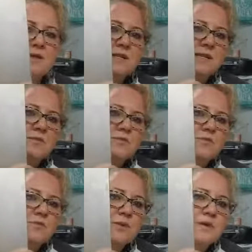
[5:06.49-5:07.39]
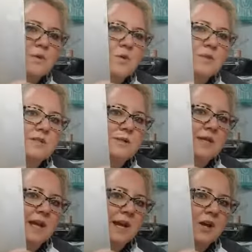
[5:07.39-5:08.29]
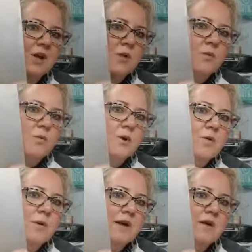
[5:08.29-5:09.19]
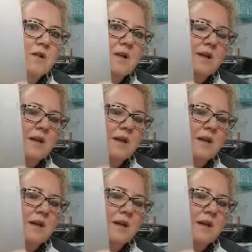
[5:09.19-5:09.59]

it didn't really want to adhere real well.